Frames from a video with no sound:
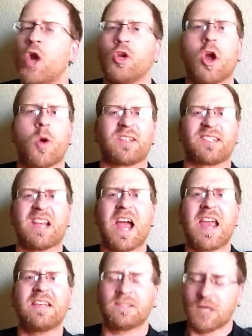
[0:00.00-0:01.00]
You're always
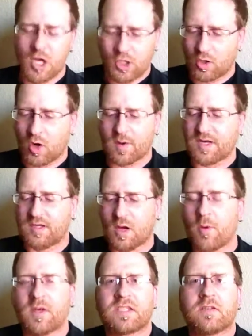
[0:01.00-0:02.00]
nice. You
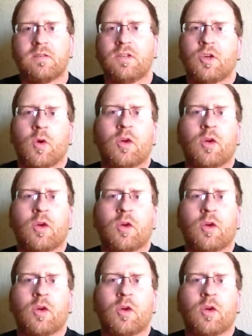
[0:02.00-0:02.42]
do